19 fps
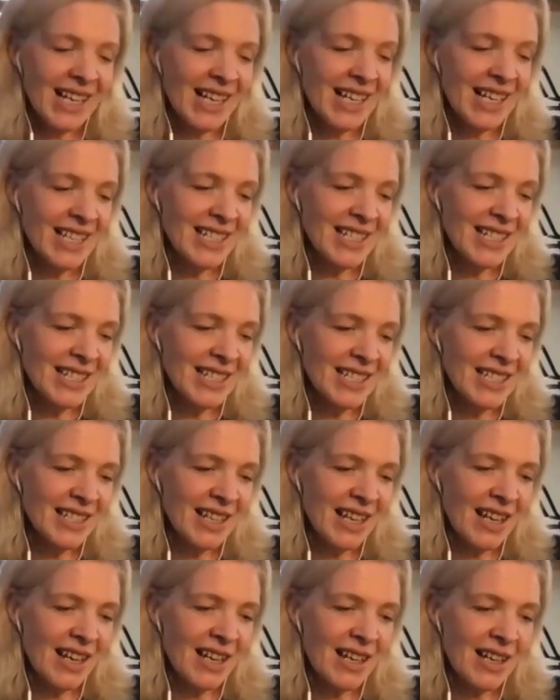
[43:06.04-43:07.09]
and
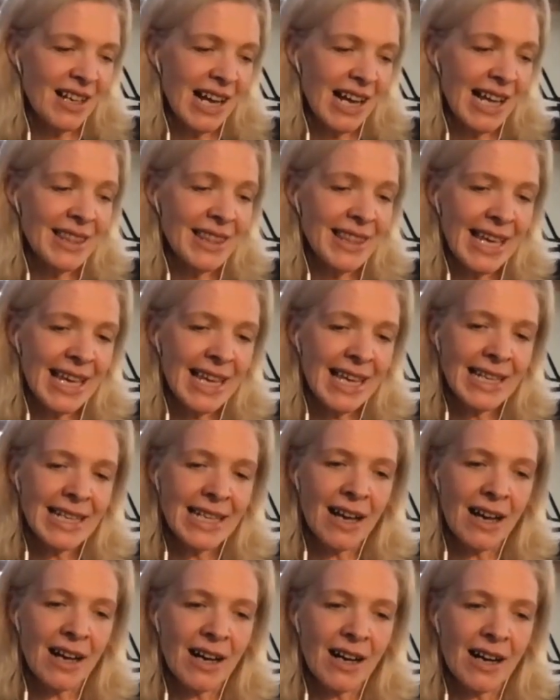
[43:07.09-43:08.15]
uh, and
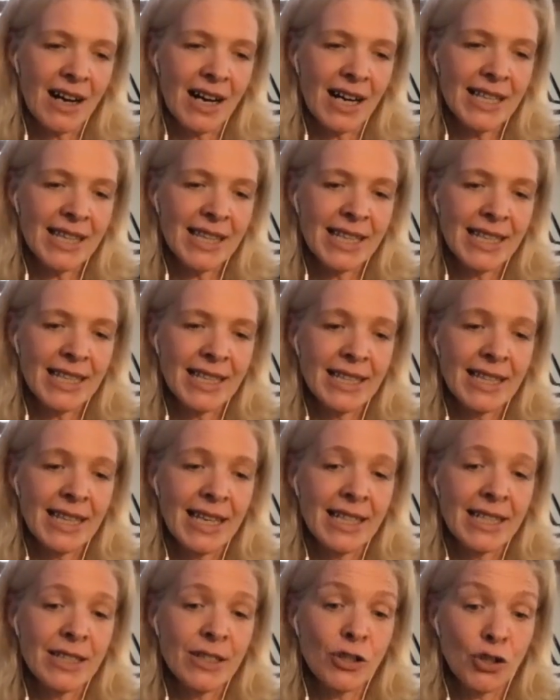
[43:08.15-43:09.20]
then uh, i think
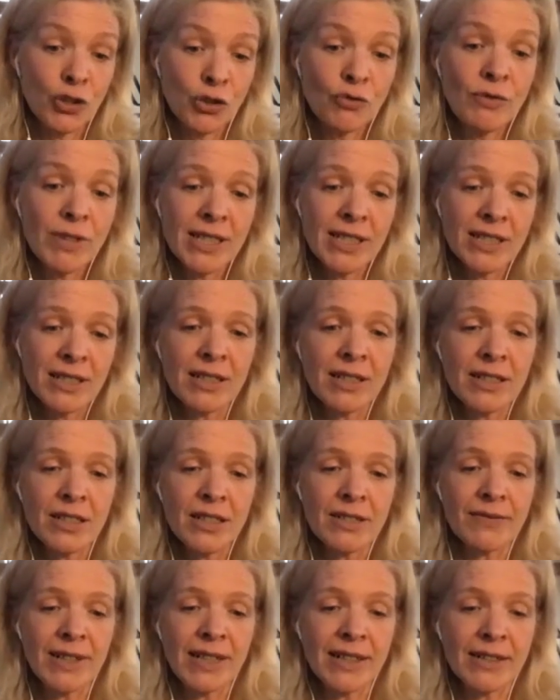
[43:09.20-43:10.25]
there's good research
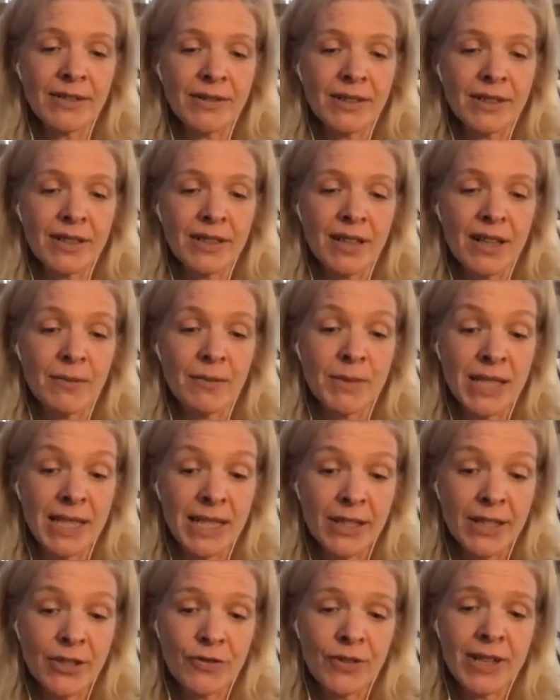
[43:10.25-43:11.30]
around um,
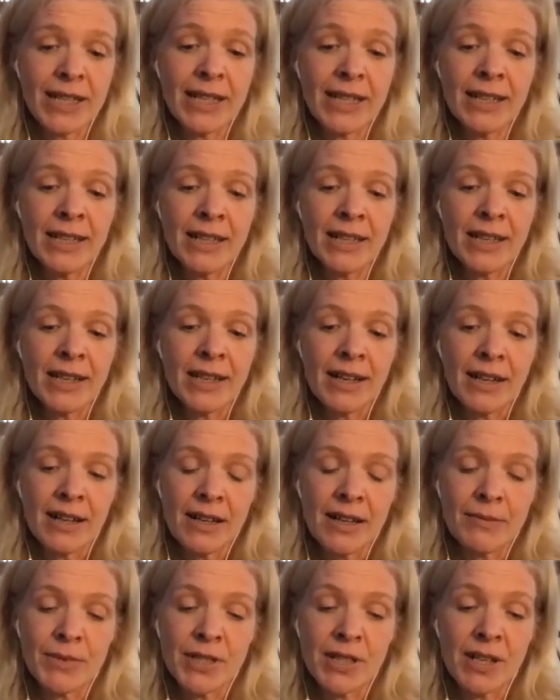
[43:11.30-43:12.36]
d3
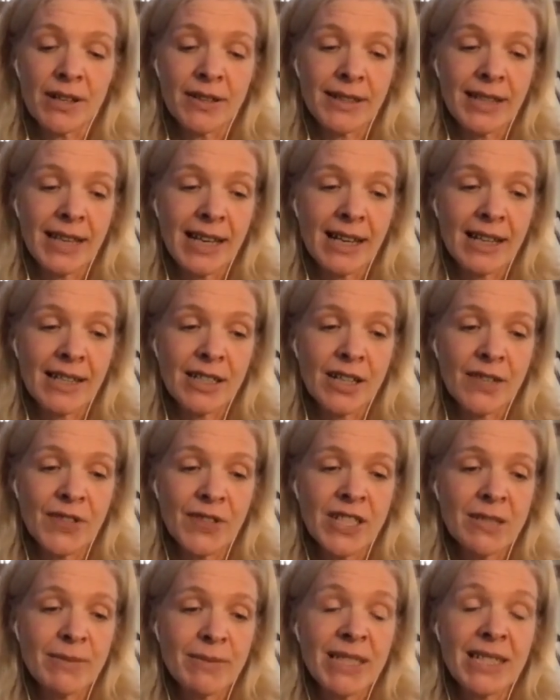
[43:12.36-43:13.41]
um, so that, you know,
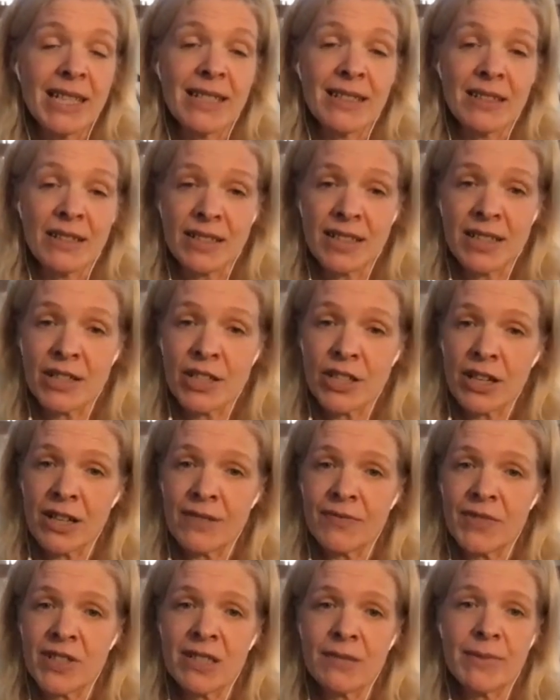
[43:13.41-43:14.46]
vitamin D is our
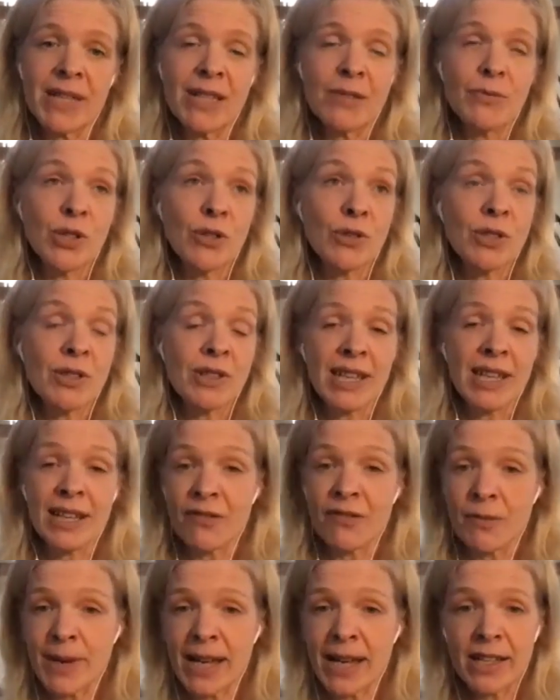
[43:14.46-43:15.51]
sunshine vitamin. We also get
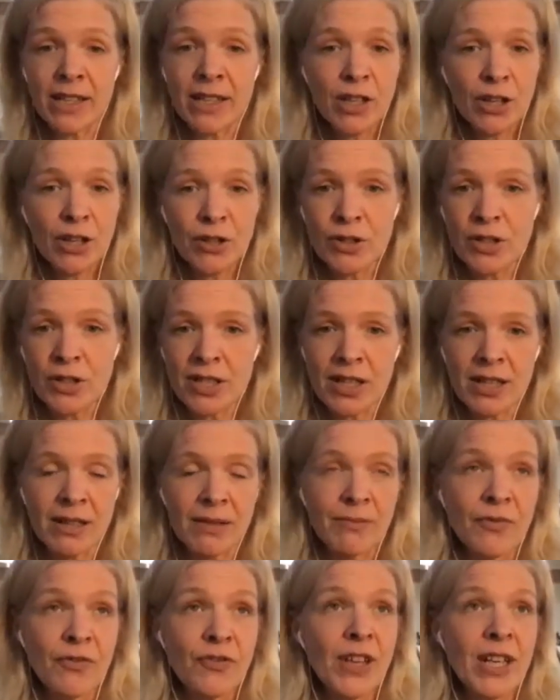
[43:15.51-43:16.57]
it from egg yolks,
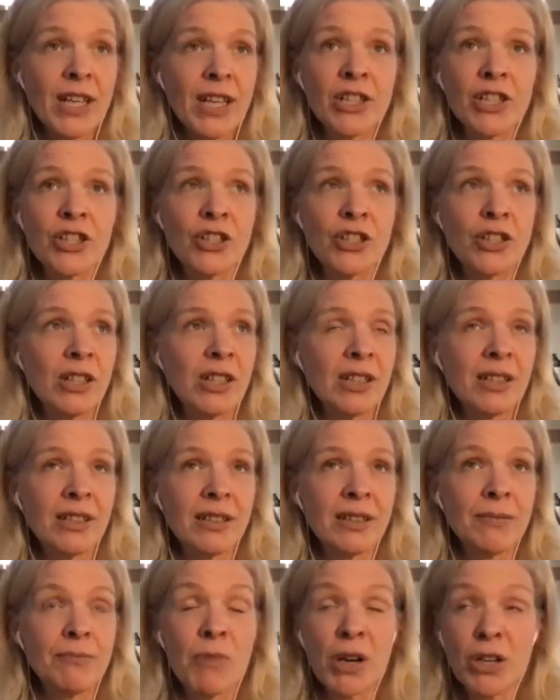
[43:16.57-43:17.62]
um, fish,
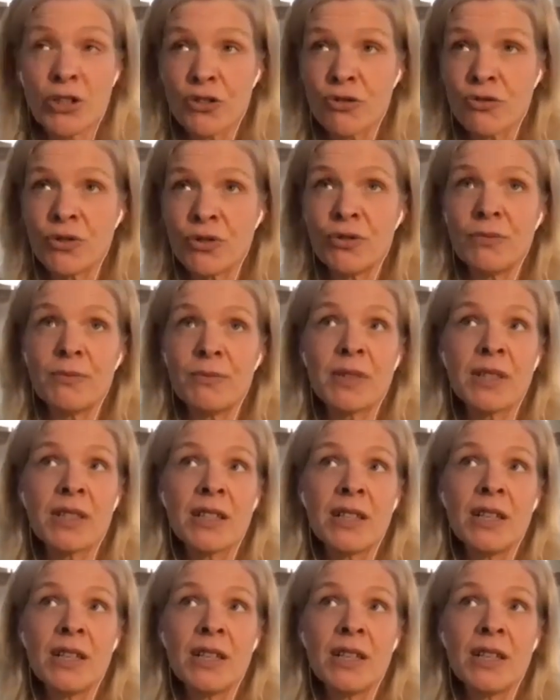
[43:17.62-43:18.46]
um, mushrooms.